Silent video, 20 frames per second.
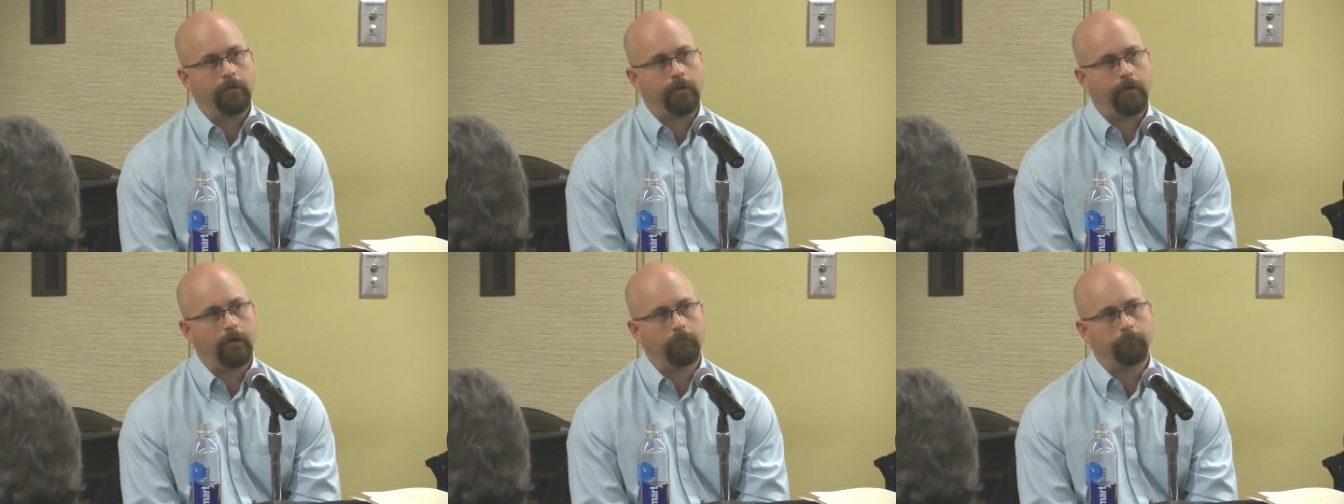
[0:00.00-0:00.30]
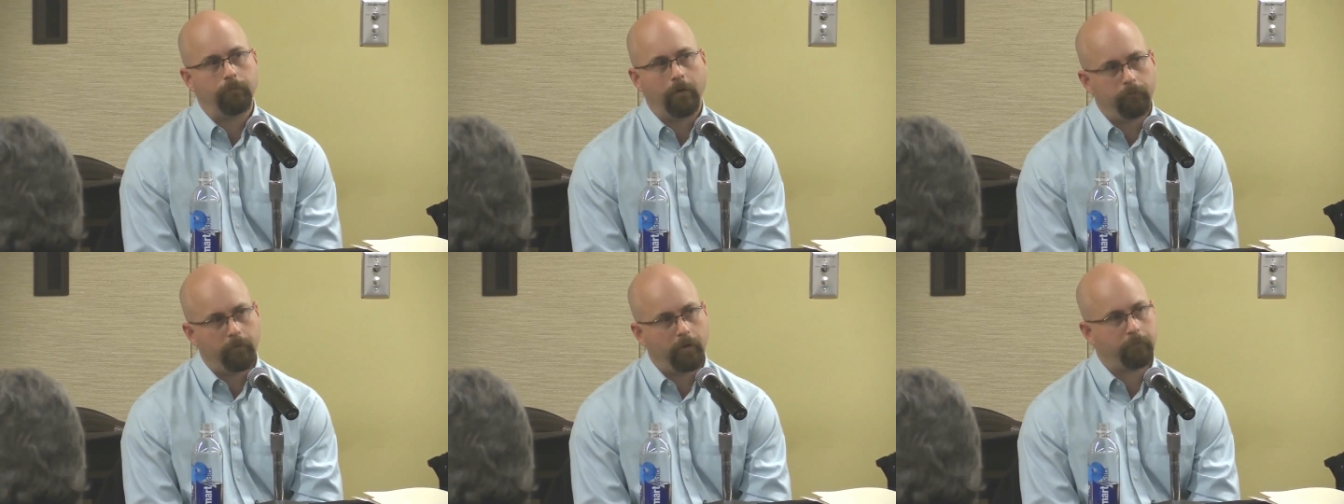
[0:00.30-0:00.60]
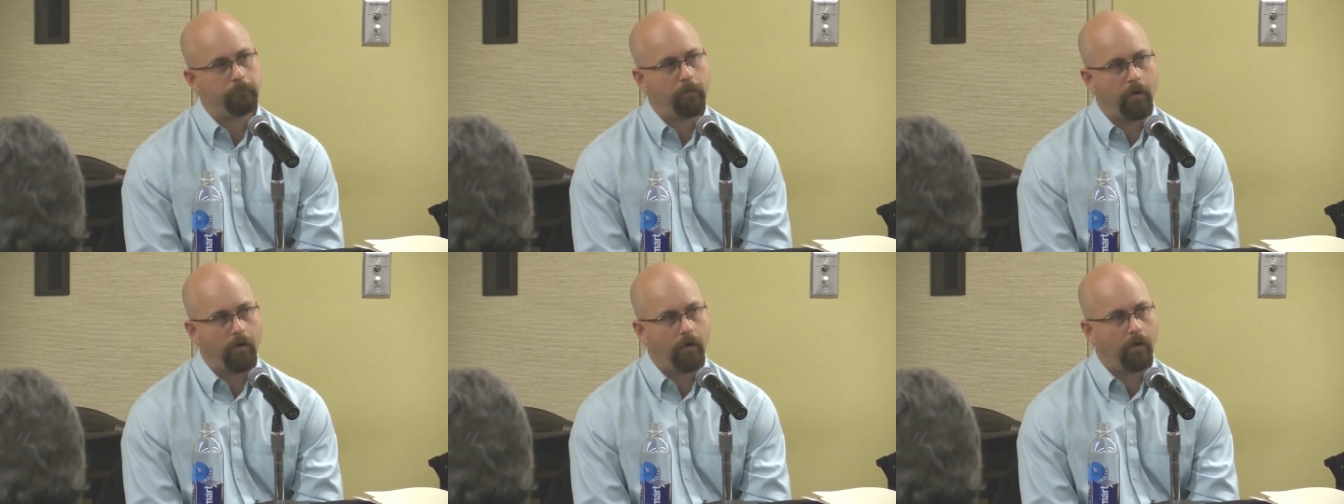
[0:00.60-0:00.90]
in a
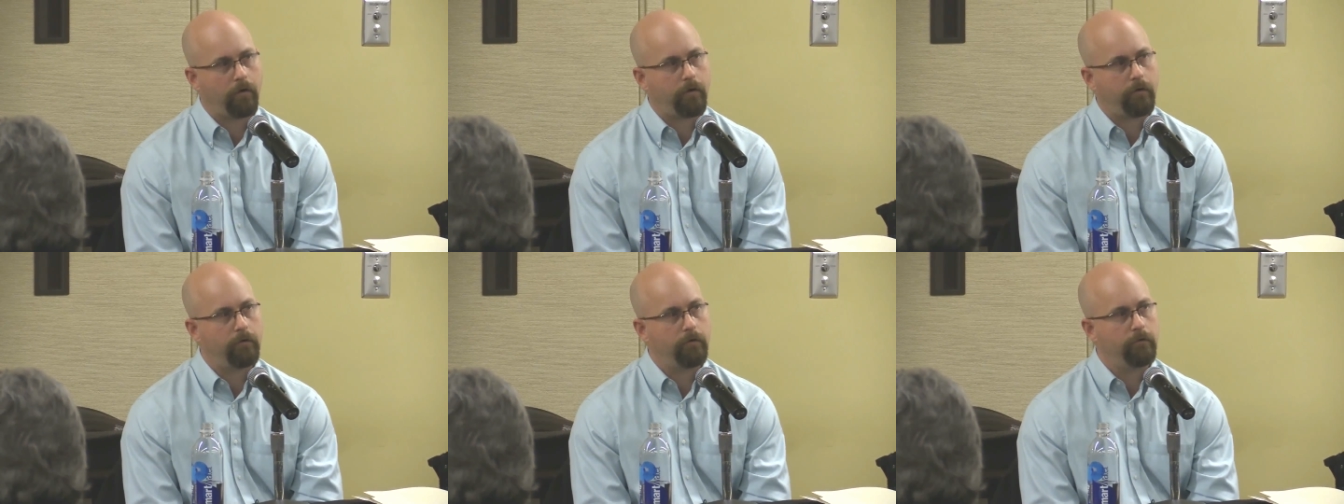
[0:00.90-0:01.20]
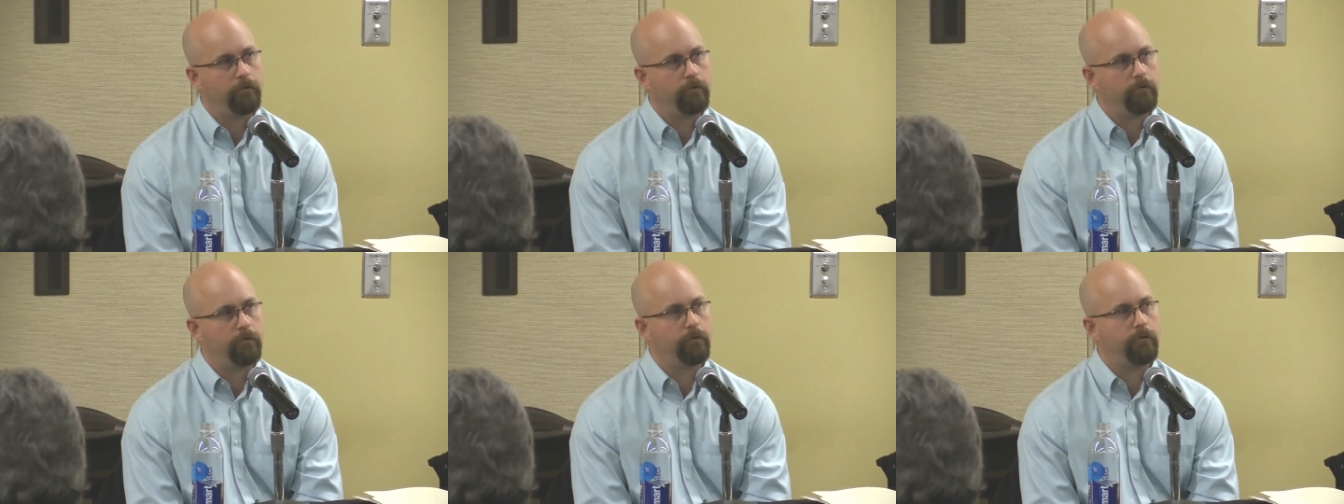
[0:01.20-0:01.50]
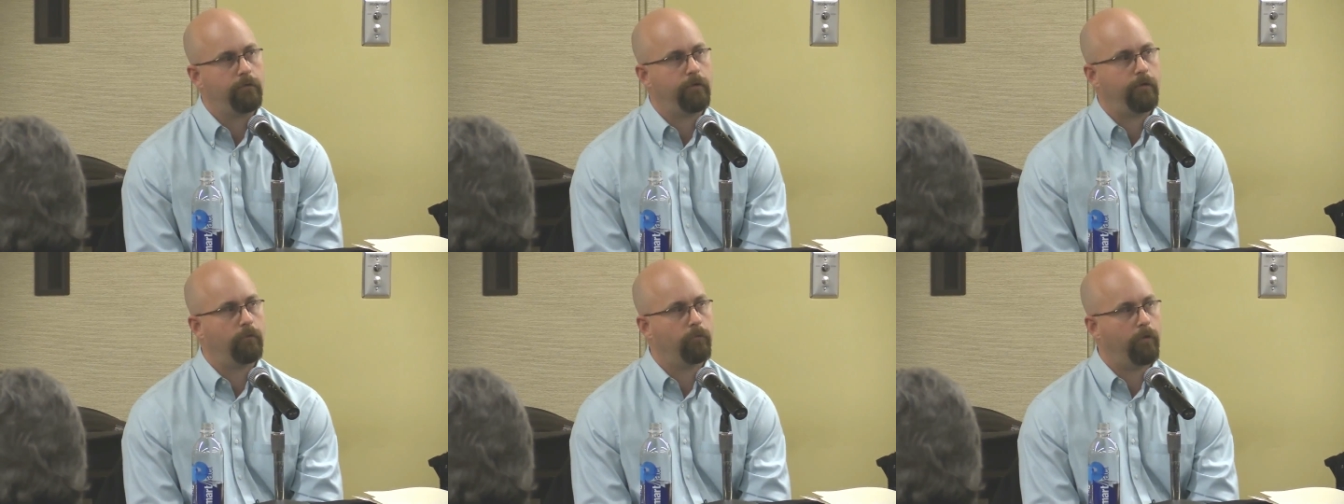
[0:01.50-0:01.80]
public park
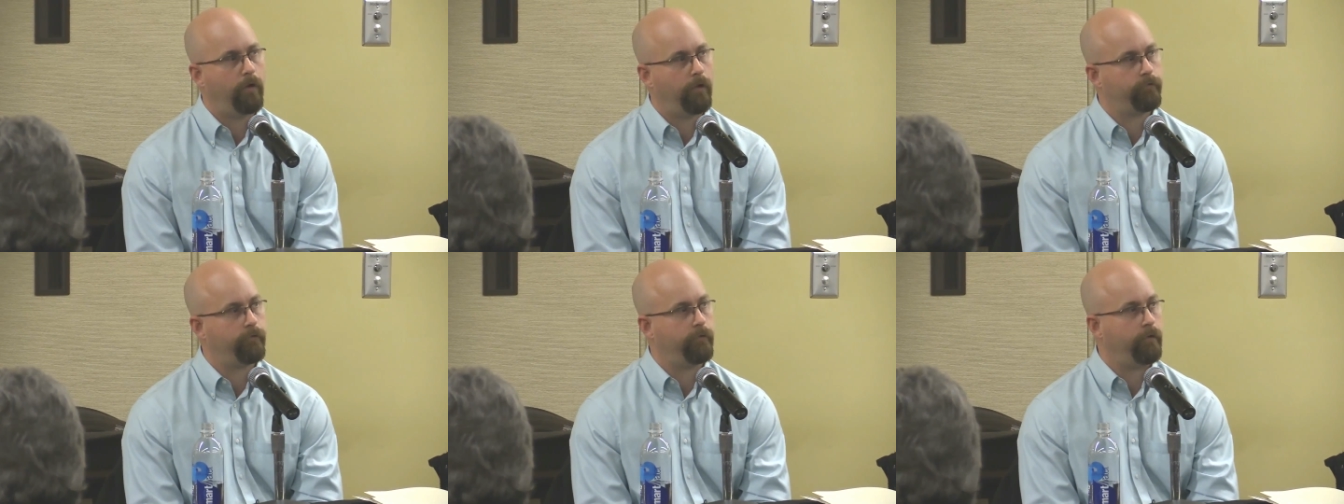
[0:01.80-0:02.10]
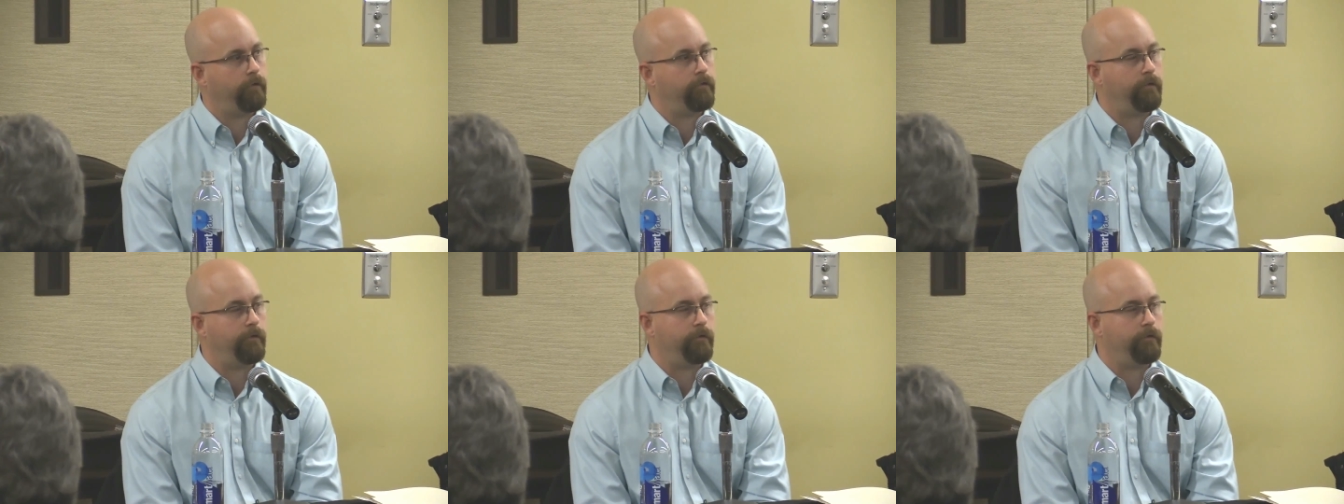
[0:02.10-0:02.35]
in Washington,